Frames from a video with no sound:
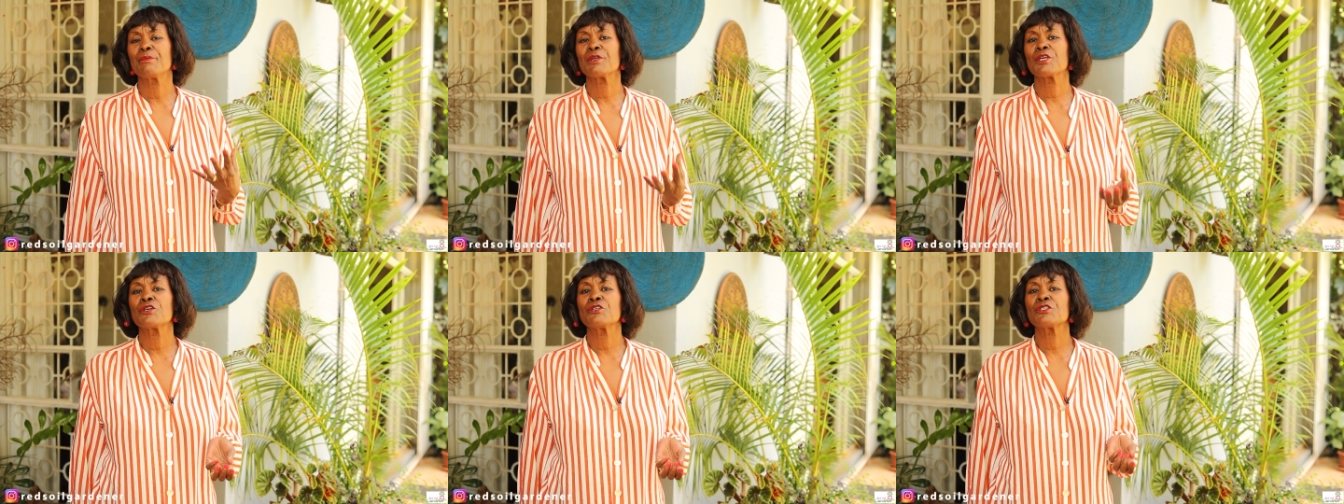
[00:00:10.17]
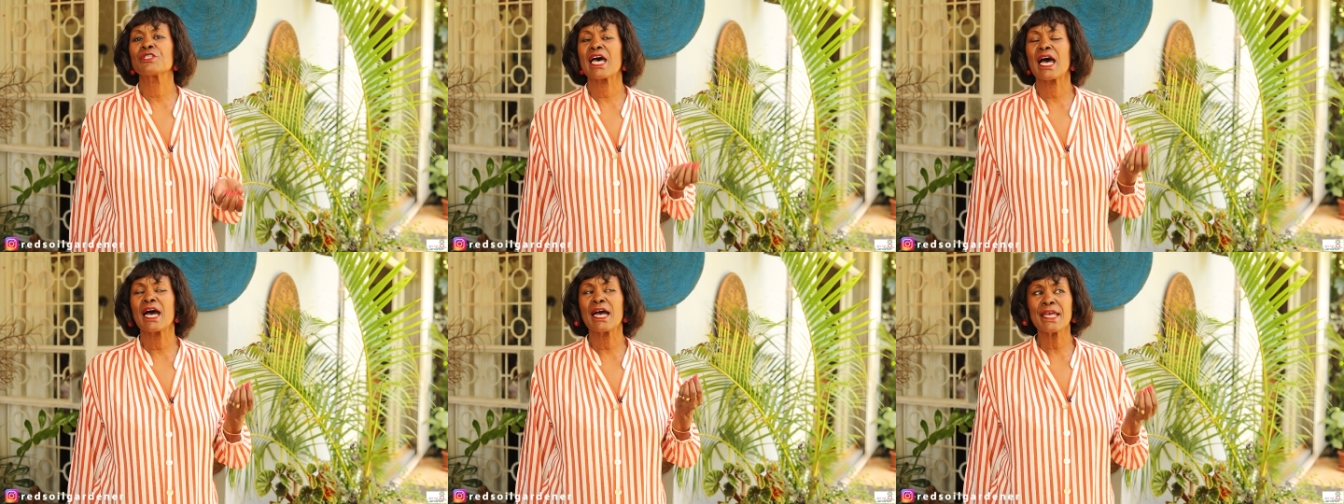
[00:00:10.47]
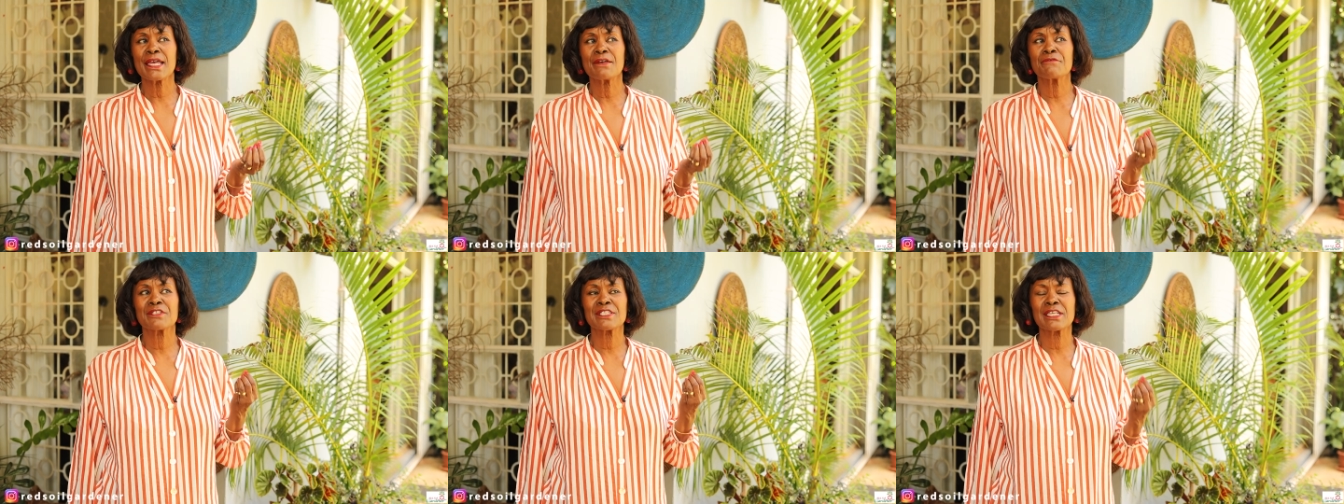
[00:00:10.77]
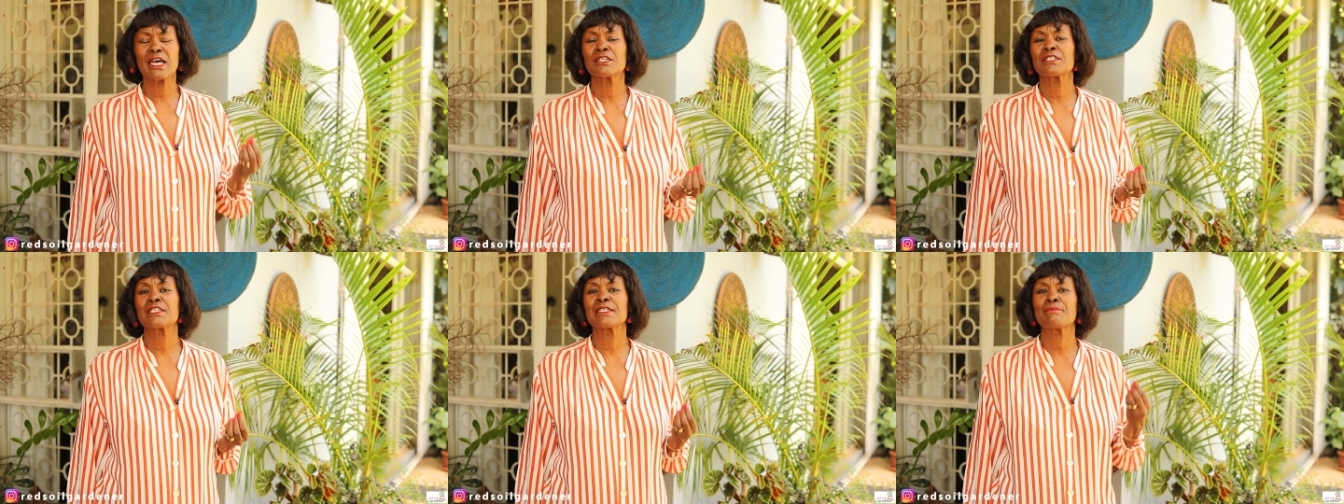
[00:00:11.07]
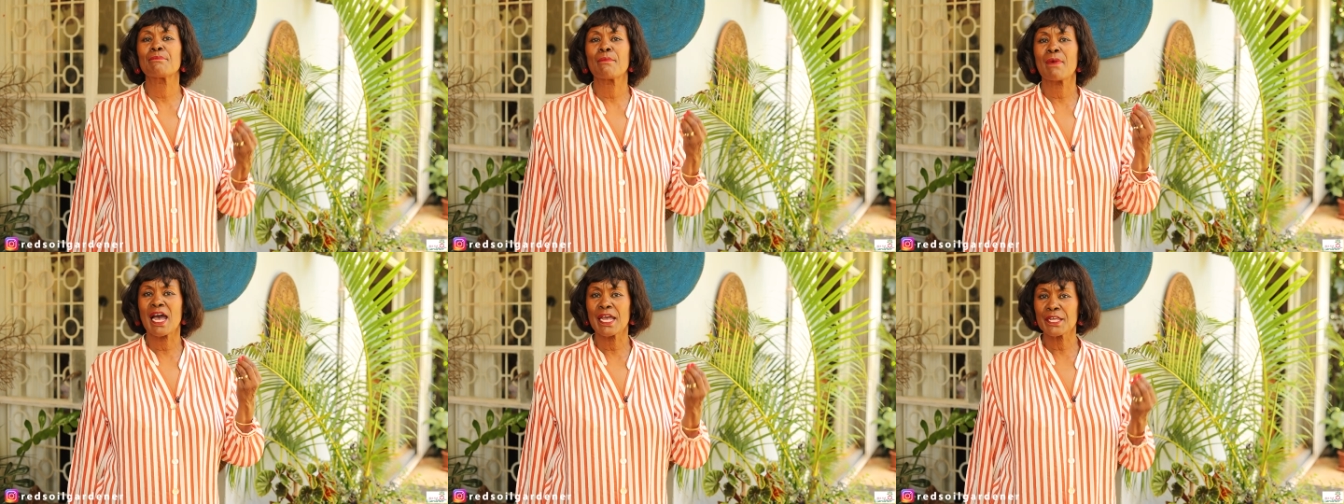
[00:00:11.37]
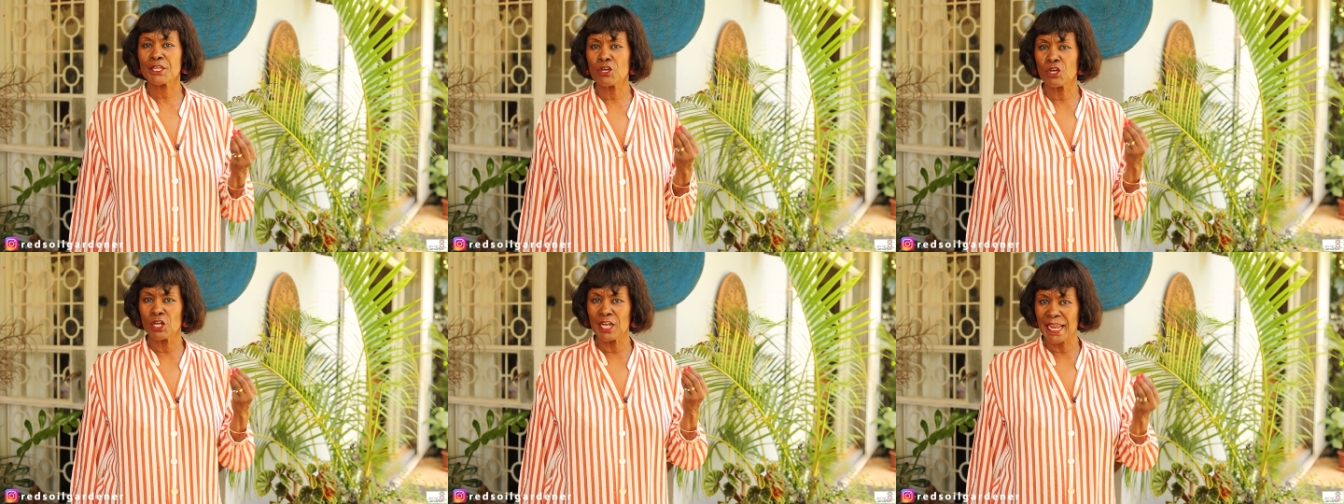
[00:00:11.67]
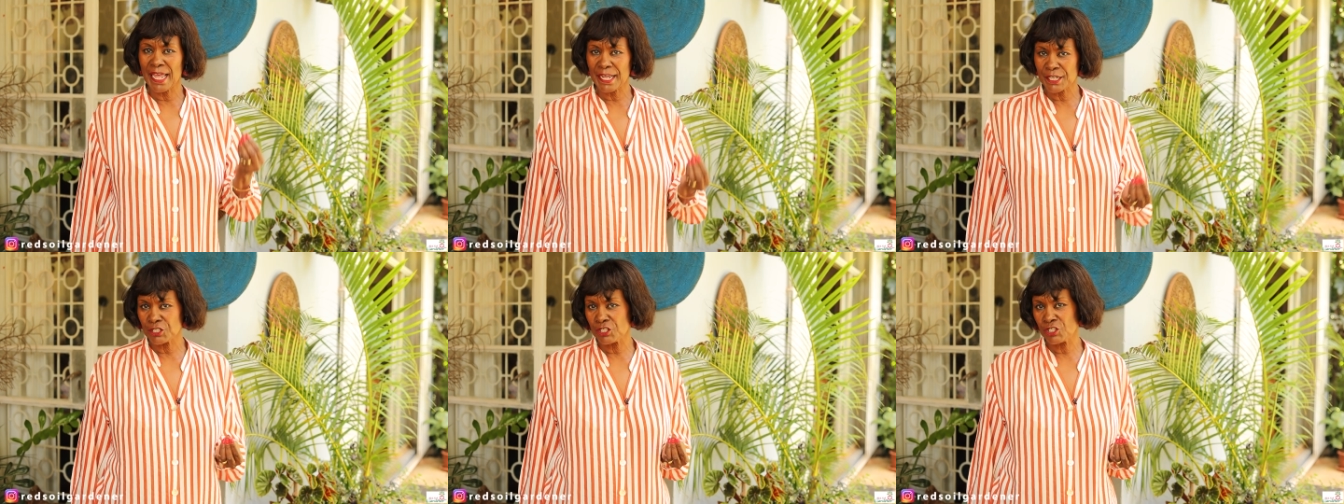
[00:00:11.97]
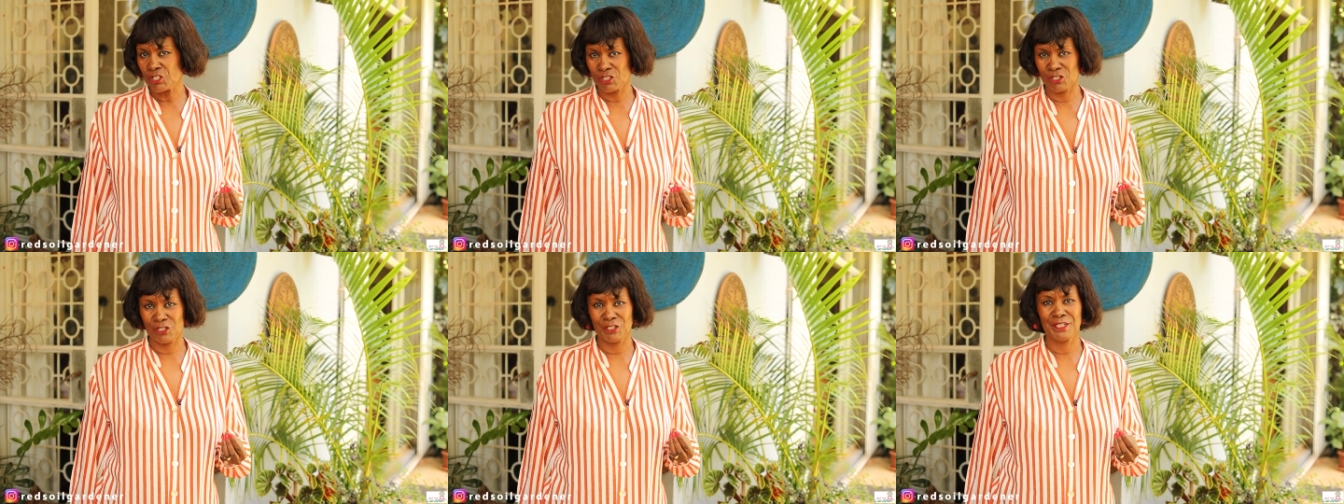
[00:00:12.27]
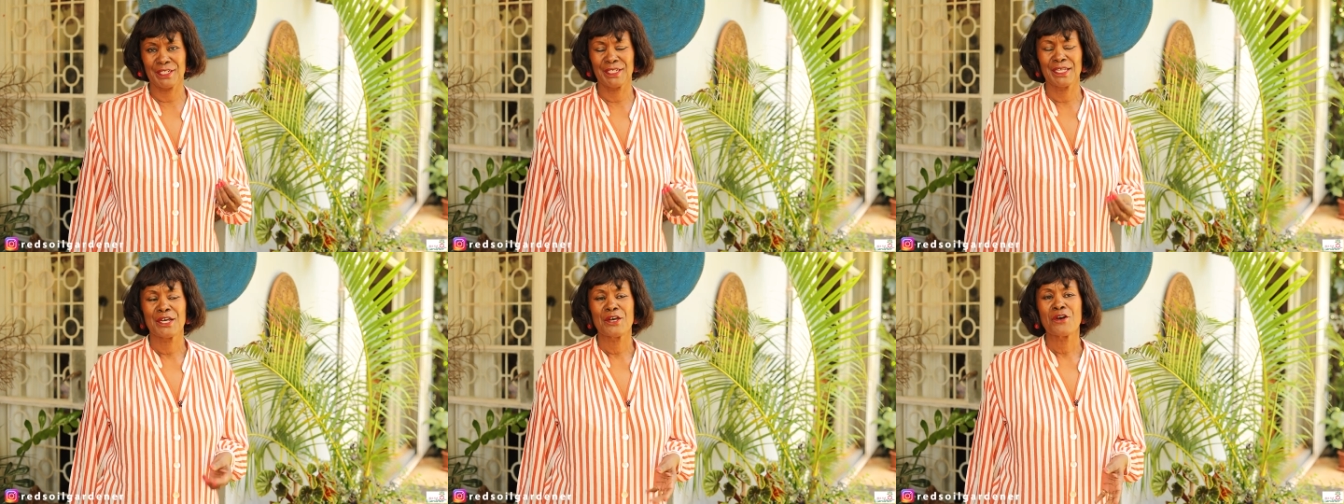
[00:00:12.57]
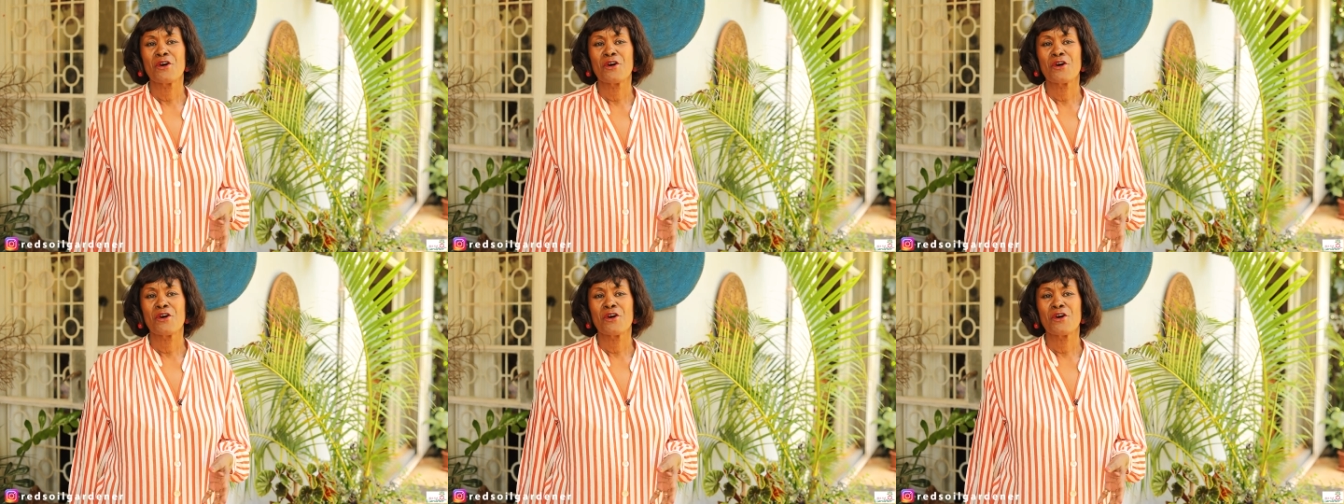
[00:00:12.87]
because I have started my collection